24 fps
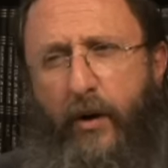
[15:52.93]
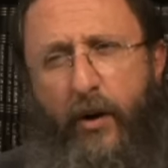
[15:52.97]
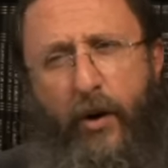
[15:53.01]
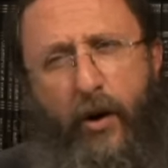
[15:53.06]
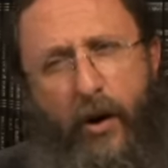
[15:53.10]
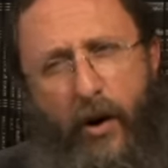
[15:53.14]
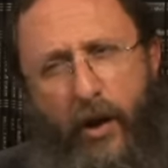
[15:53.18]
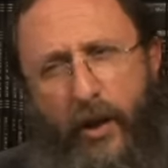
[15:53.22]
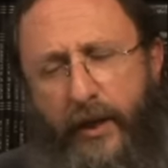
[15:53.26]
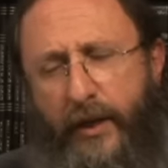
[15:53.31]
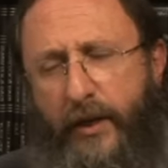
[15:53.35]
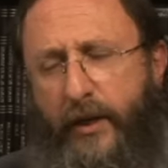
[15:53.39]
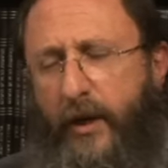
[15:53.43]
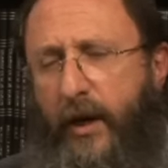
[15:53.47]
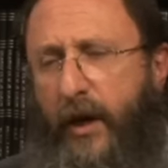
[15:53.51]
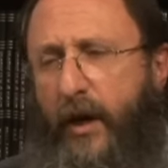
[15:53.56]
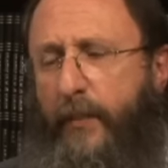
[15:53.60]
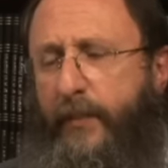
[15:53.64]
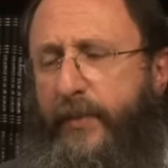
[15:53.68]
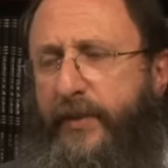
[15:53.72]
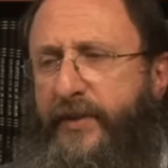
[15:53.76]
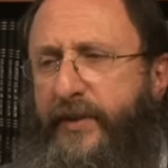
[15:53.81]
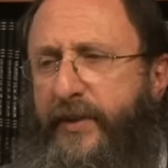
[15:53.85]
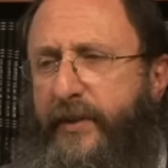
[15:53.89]

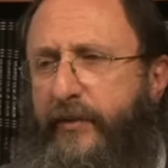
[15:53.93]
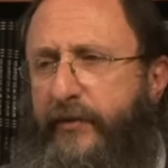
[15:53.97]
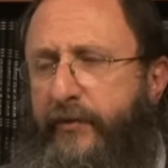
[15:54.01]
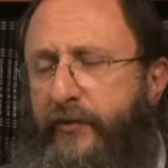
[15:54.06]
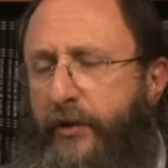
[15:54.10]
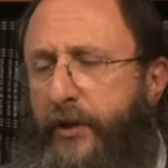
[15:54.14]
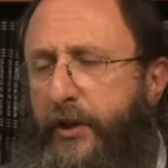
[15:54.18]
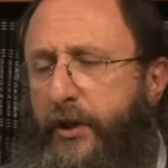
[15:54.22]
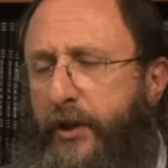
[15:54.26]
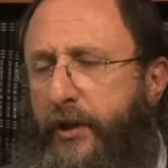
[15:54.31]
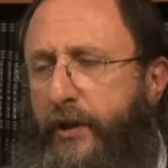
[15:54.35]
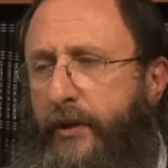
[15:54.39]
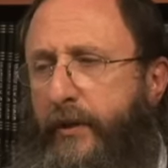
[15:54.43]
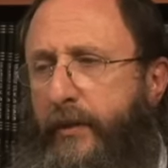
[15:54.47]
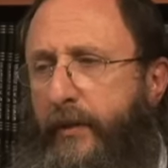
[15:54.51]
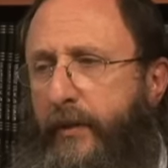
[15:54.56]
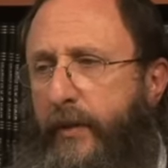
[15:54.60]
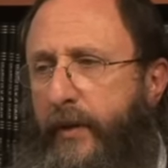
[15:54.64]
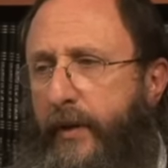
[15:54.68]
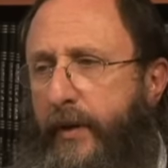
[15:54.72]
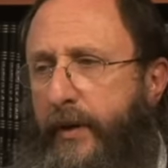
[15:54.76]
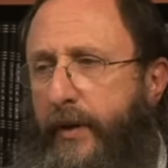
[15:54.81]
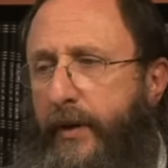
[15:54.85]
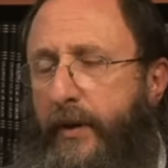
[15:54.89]
all-encompassing vision
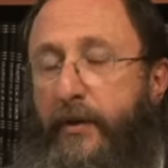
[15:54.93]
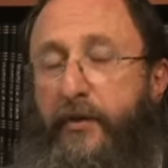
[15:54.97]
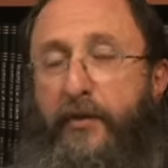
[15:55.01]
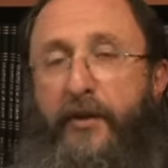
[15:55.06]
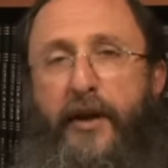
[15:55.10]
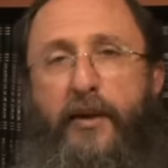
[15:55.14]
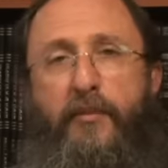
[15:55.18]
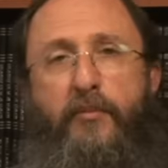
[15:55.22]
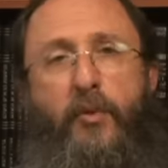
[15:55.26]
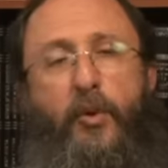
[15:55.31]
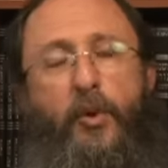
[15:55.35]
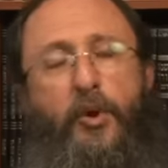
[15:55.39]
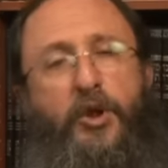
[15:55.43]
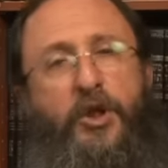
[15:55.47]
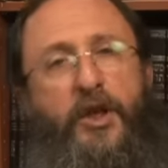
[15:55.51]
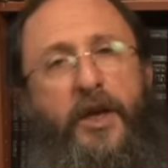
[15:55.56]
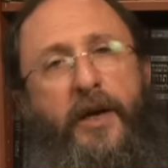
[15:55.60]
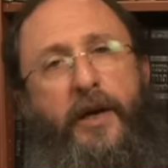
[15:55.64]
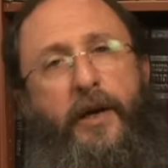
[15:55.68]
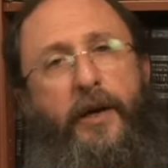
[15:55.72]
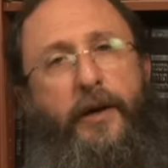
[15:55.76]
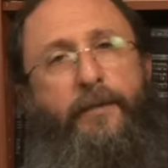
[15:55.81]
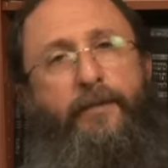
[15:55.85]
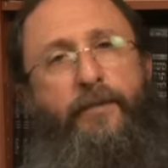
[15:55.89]
that
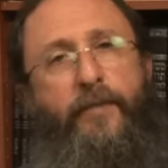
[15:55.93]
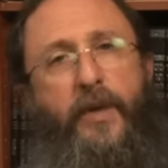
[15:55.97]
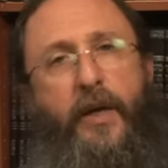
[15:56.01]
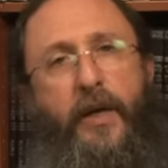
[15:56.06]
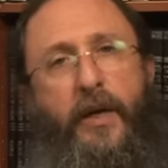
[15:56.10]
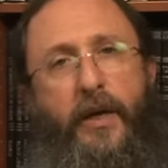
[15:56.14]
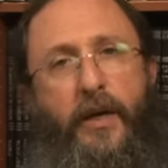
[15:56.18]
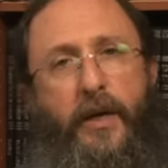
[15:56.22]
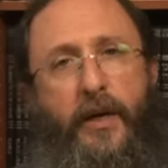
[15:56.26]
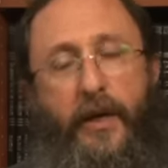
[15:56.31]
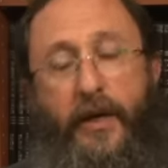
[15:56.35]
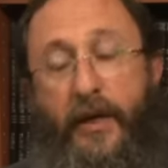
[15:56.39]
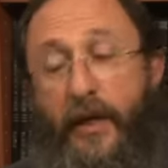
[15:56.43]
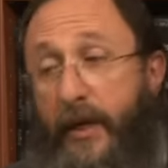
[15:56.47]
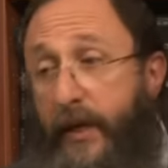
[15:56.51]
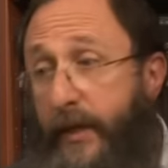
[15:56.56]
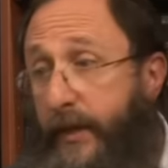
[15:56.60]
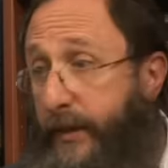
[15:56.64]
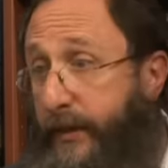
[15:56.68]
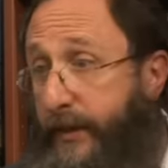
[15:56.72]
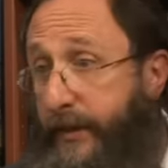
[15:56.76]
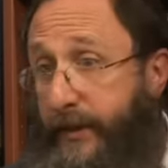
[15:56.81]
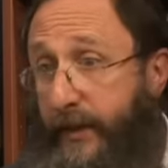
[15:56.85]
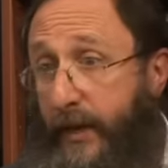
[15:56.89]
Moshe, in
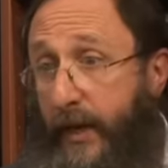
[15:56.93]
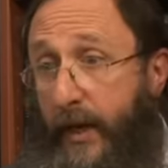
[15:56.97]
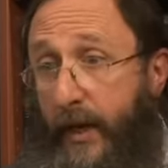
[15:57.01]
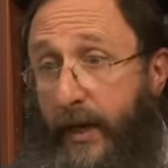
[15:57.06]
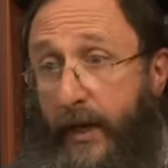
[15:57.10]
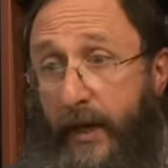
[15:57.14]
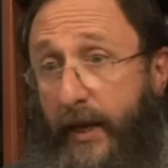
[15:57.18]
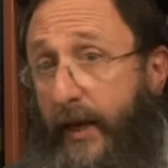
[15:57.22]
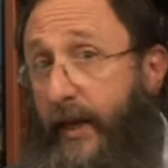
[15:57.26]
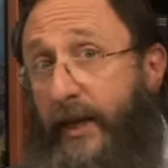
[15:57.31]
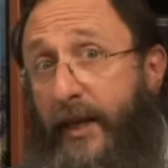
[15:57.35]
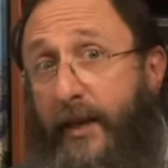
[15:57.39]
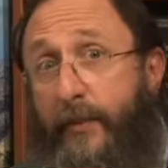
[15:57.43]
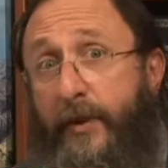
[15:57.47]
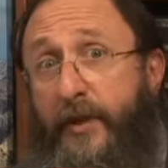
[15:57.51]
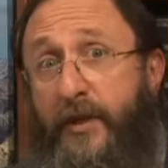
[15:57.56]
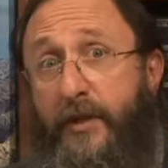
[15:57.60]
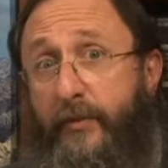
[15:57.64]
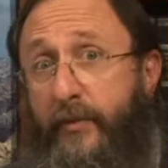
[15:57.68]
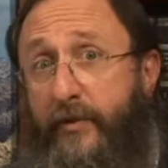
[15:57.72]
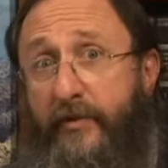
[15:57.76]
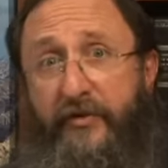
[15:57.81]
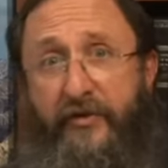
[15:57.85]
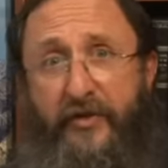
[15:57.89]
his
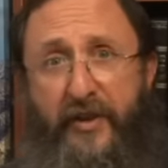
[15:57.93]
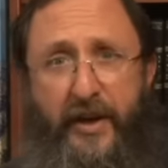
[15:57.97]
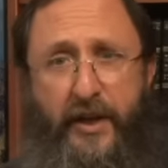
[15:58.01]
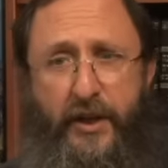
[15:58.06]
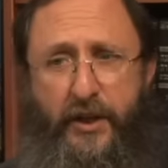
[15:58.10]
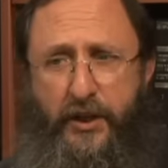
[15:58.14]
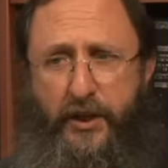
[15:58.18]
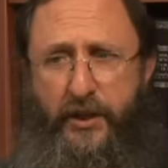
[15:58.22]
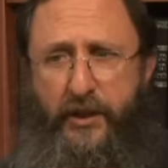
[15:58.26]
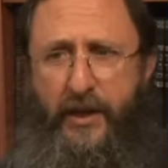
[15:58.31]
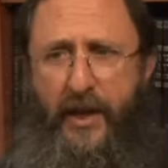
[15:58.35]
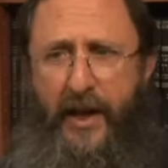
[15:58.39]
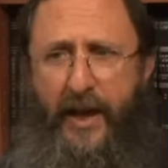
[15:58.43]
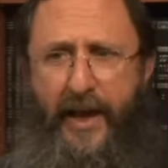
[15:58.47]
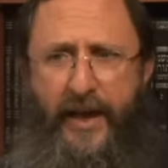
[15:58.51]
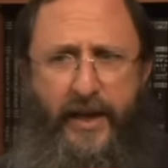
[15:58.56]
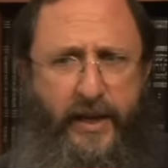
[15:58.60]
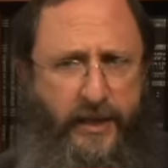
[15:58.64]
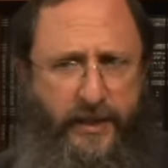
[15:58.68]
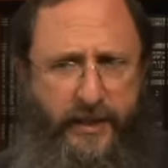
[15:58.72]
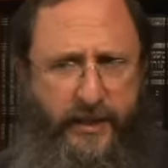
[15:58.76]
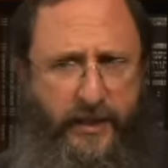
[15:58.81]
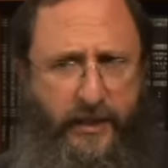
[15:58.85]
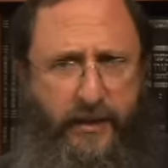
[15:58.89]
inimitable fashion
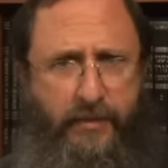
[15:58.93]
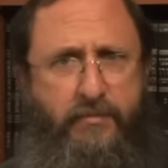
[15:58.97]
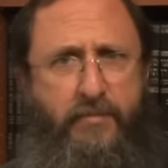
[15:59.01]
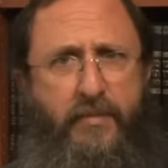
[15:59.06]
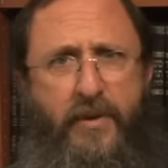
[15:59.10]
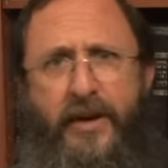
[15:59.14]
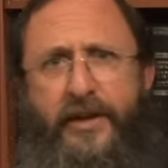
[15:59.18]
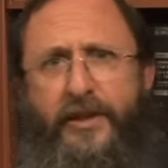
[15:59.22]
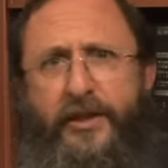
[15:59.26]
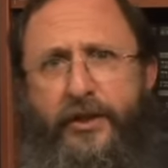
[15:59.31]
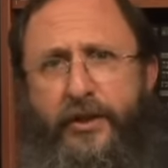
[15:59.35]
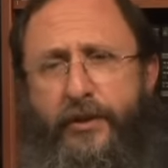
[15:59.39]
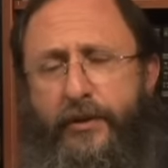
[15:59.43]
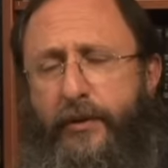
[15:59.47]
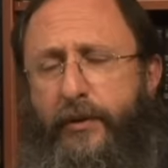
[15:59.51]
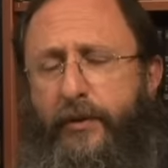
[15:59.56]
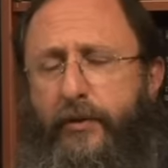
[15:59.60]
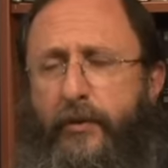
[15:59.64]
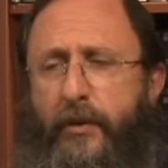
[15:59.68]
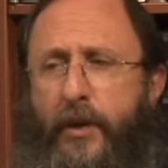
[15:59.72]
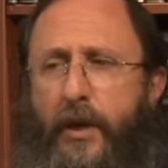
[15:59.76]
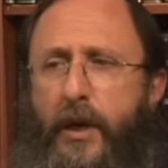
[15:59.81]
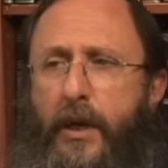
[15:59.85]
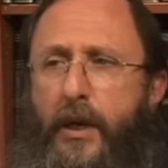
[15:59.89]
as the
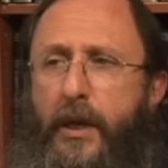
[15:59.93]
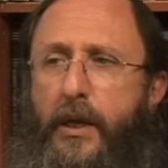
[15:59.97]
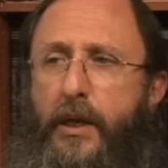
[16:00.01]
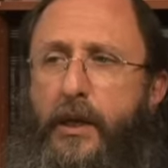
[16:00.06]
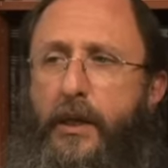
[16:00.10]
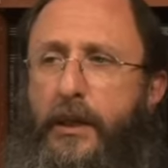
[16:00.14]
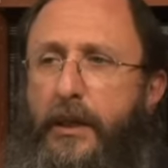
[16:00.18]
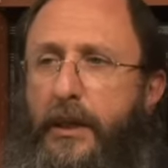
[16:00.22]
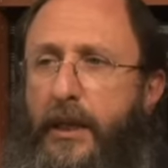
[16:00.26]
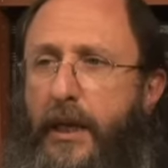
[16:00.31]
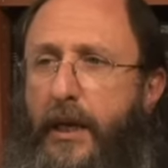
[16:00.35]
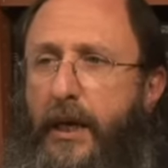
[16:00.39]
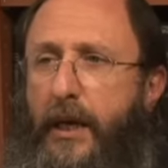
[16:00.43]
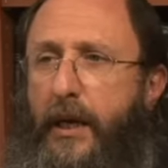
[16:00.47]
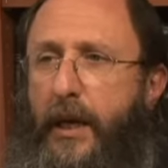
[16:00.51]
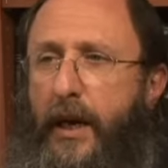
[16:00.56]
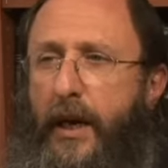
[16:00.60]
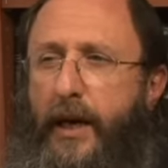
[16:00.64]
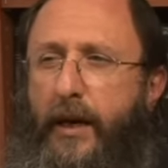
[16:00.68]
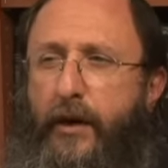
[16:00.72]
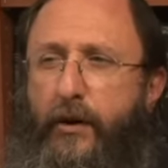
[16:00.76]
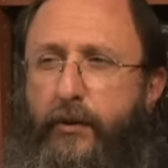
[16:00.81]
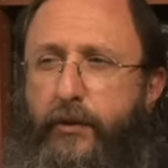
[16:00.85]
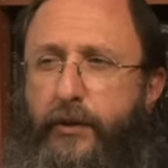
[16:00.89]
maestro, laid
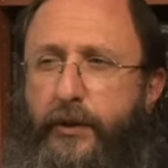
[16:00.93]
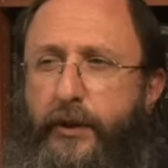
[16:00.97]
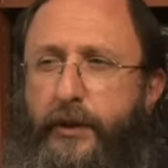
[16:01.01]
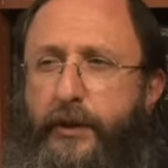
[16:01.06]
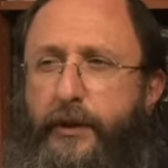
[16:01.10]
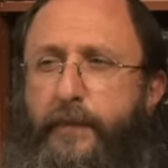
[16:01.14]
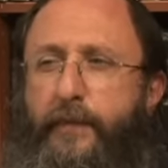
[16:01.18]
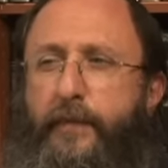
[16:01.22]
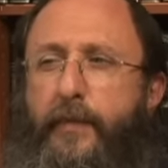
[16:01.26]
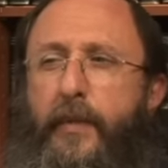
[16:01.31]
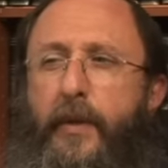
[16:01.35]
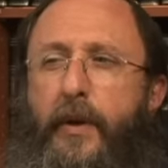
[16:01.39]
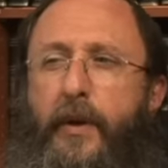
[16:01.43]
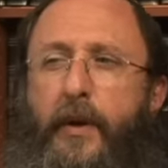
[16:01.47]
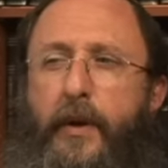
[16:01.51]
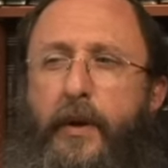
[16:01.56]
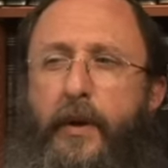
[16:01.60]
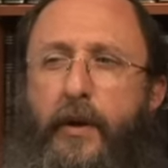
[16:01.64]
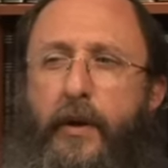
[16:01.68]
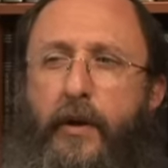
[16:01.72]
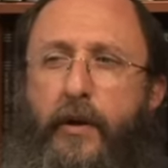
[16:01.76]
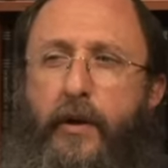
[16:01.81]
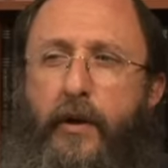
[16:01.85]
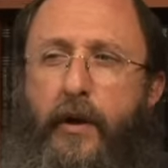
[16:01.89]
out
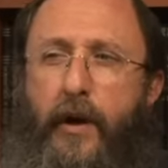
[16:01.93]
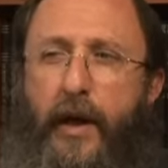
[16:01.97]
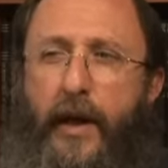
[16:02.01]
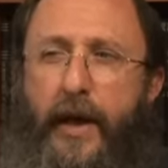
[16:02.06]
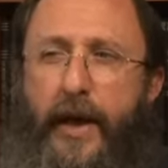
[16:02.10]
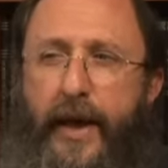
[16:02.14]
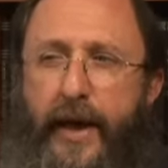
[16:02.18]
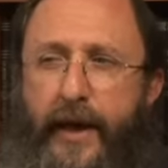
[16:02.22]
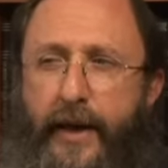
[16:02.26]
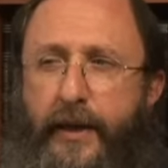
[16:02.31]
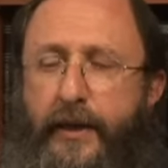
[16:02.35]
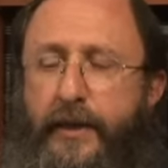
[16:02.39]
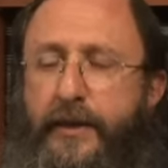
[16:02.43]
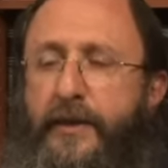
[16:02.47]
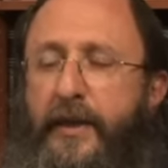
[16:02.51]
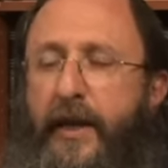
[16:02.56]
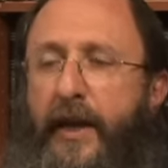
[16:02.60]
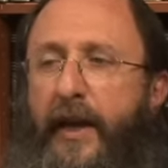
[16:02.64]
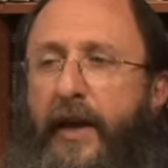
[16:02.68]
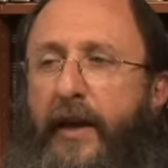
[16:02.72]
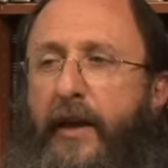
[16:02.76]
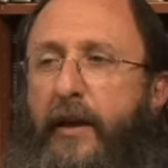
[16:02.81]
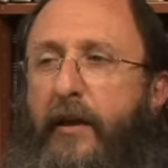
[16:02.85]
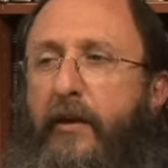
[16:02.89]
as
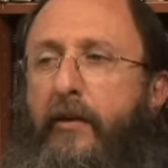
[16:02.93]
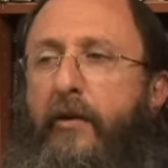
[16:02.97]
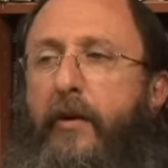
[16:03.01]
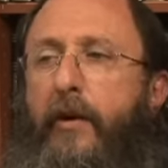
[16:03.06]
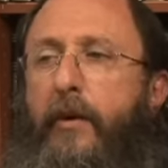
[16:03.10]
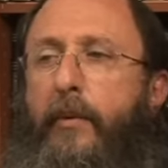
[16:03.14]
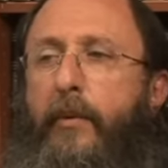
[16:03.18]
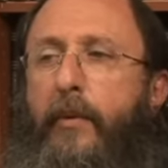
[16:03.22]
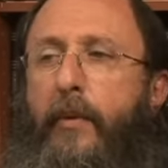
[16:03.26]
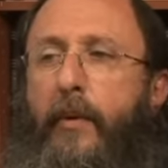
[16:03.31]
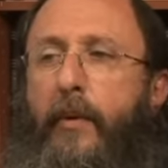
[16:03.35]
a